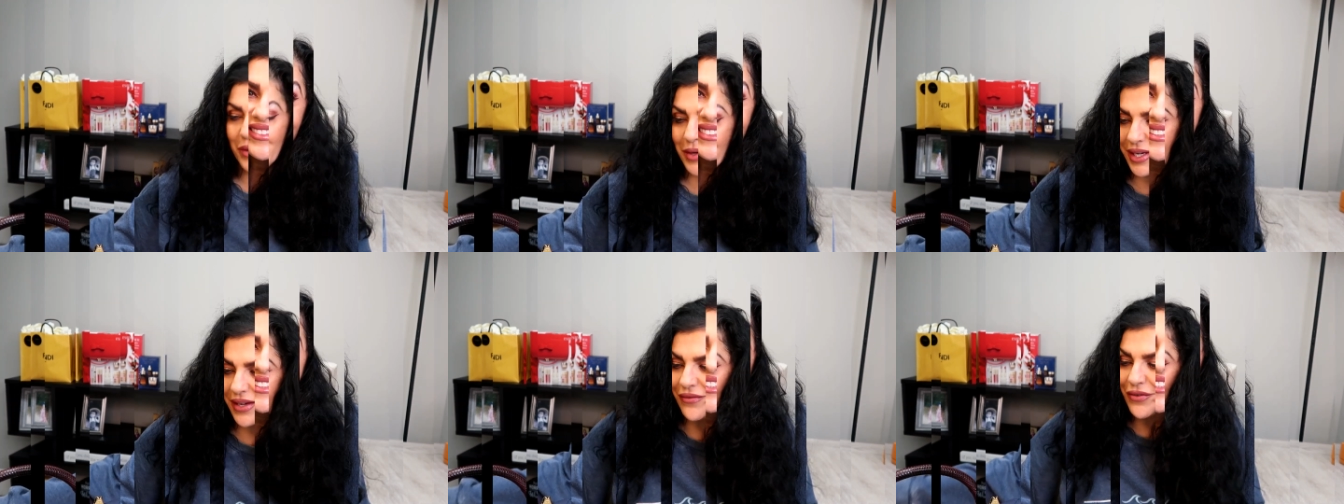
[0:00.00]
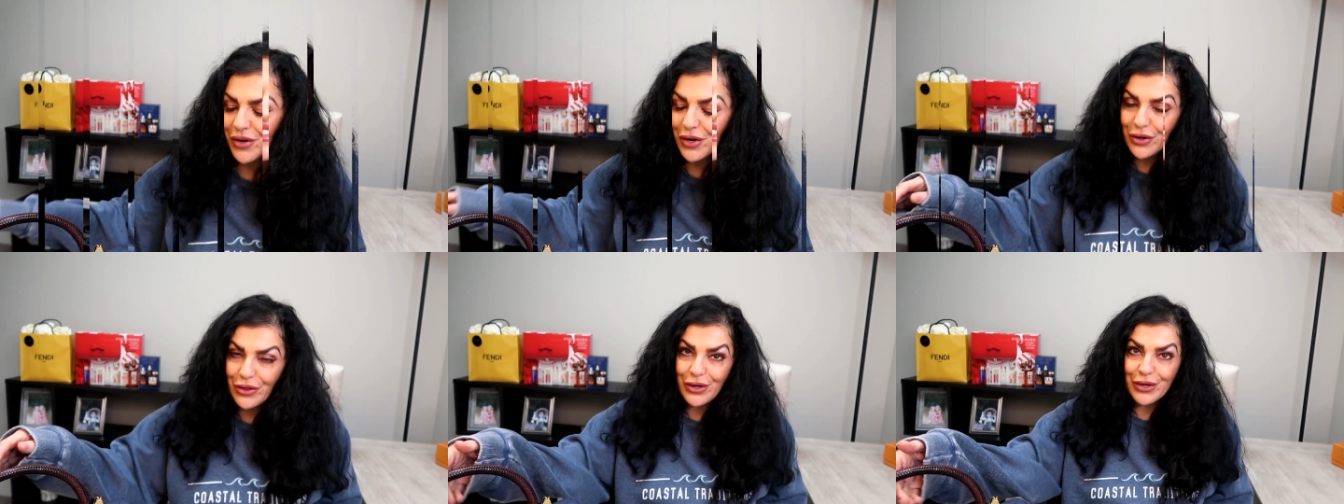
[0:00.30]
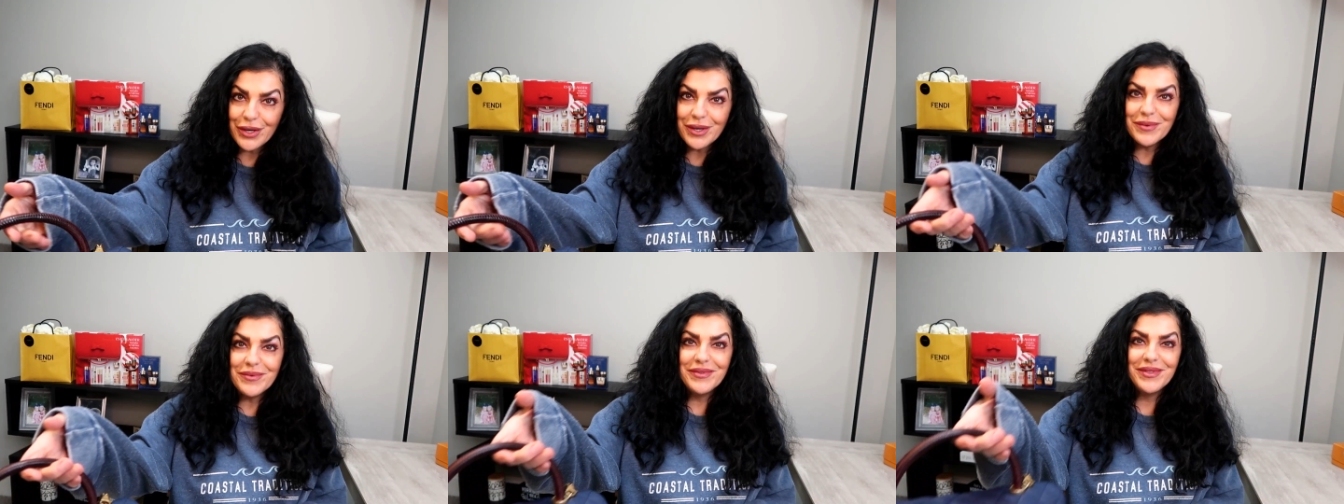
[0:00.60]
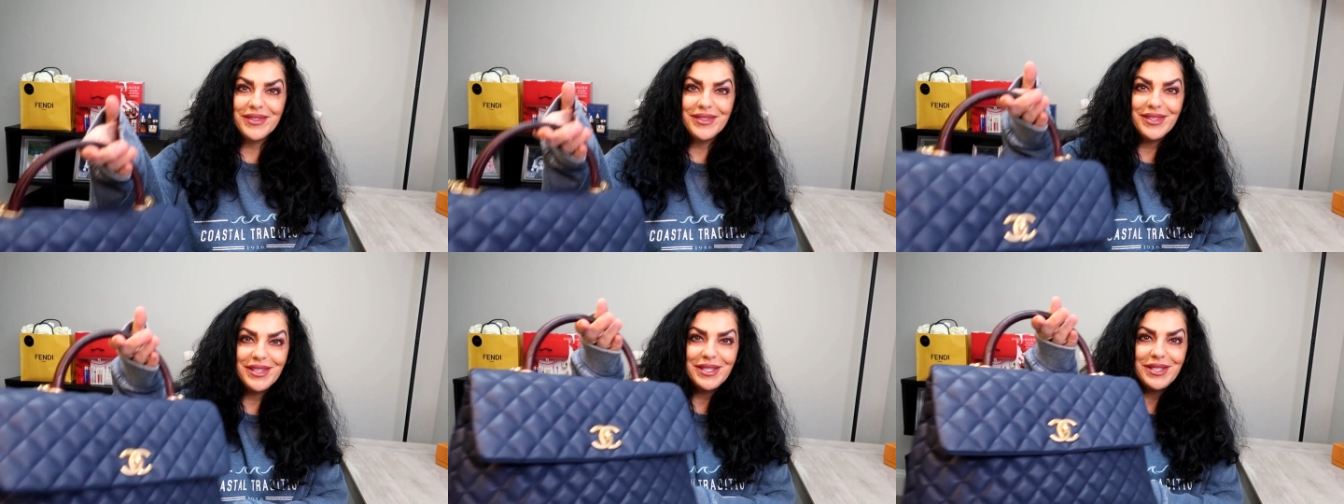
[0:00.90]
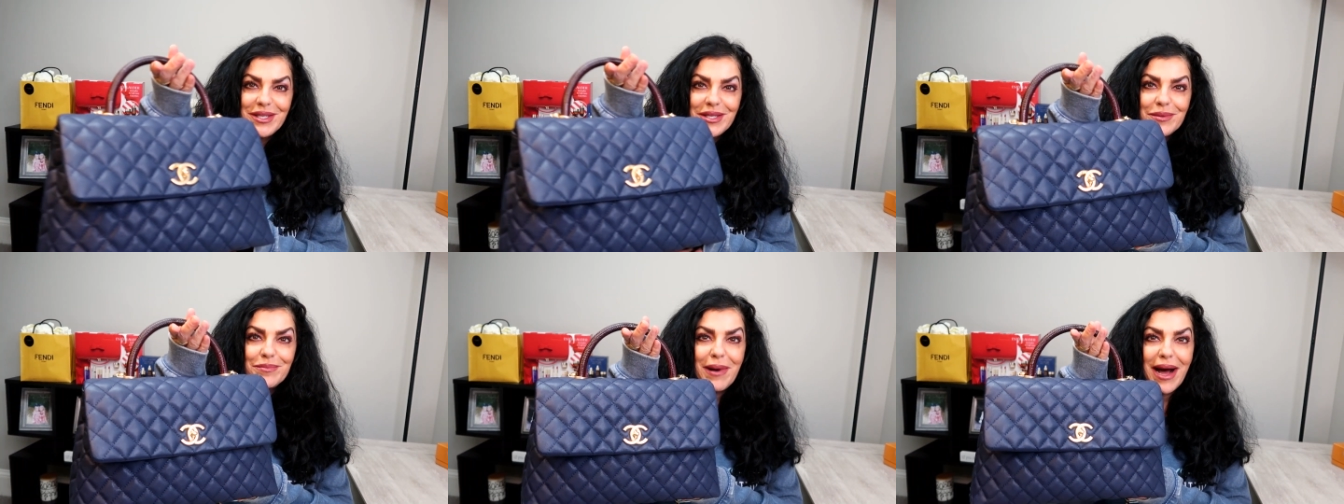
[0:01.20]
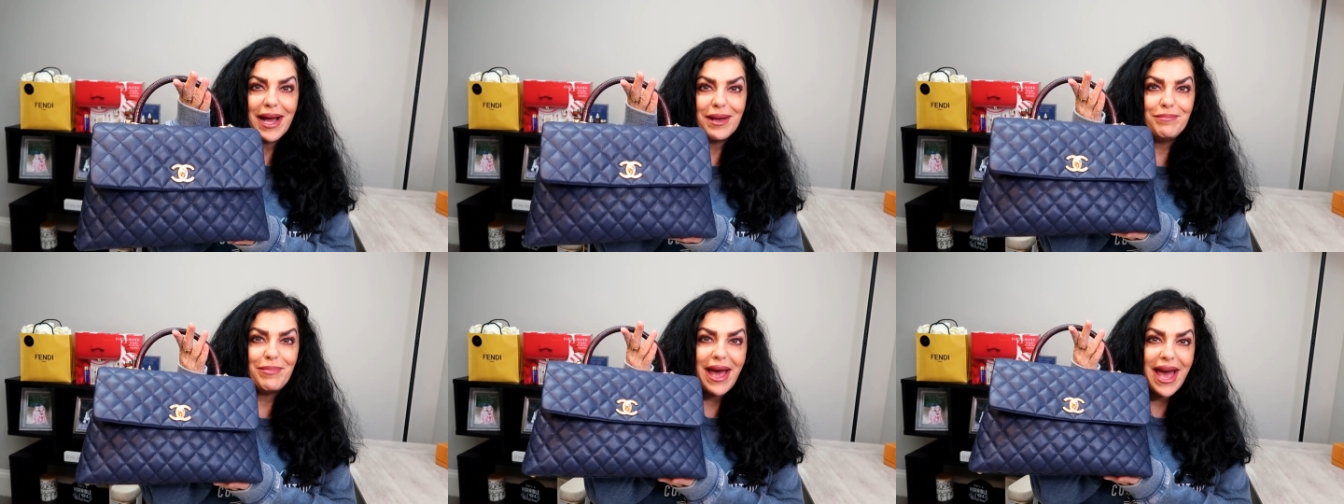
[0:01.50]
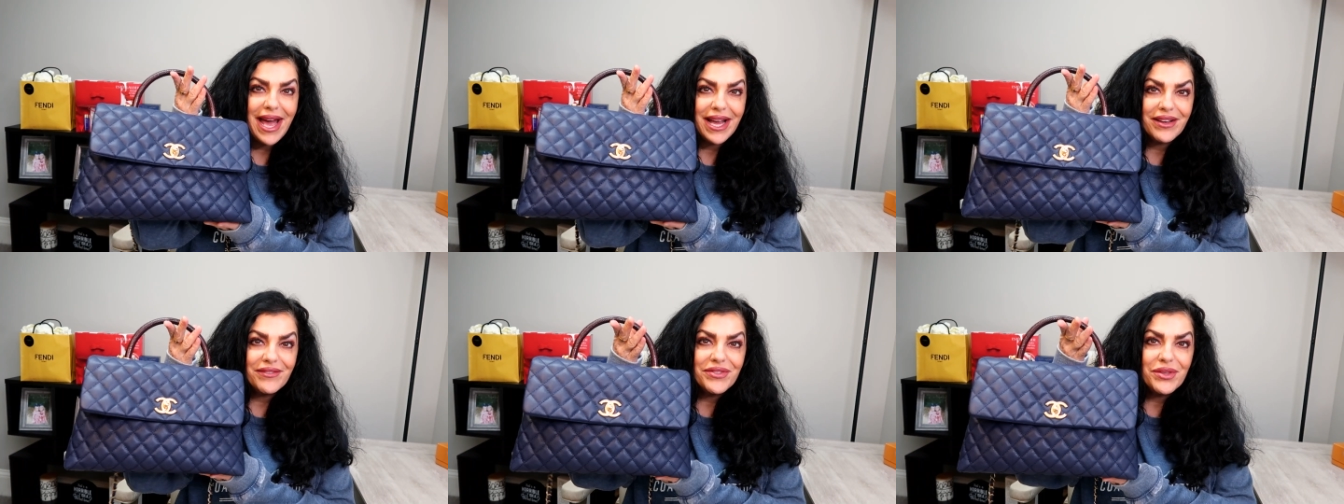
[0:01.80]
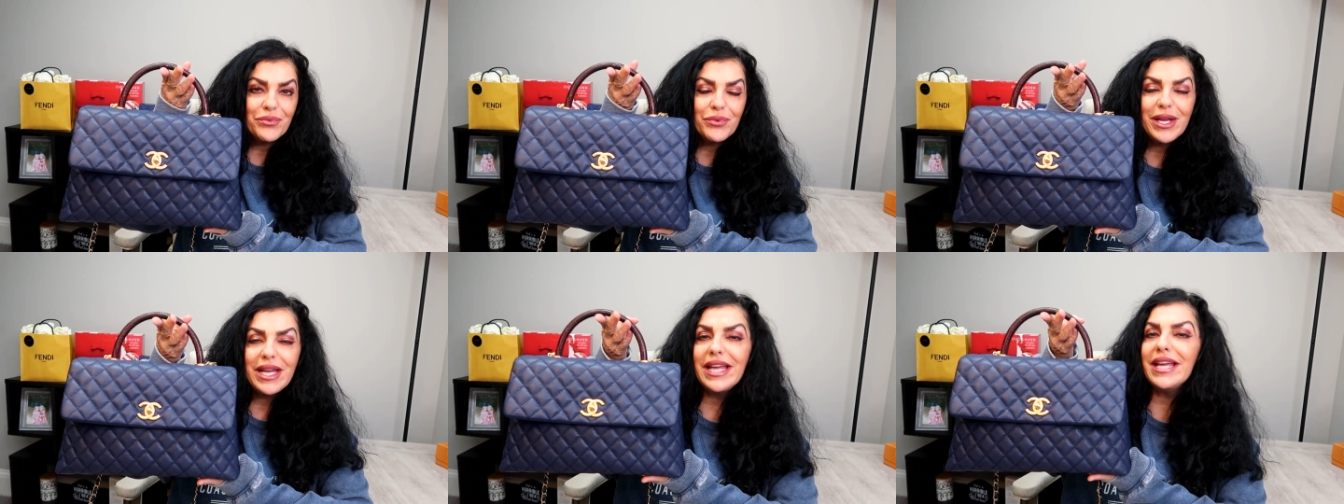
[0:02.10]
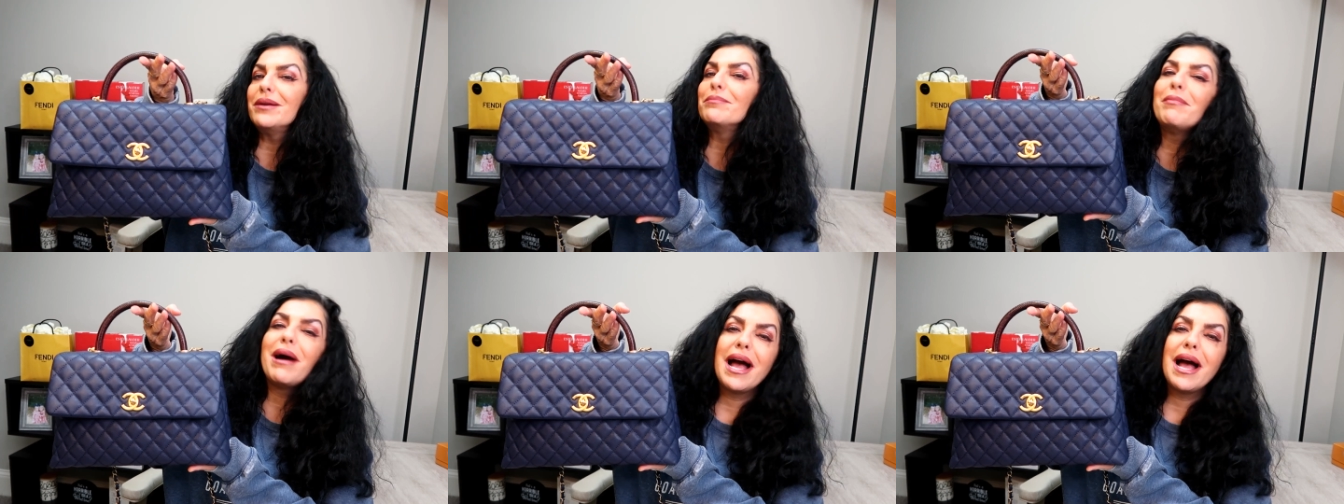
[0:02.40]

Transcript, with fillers: Don't go any further. This is my bag of the week,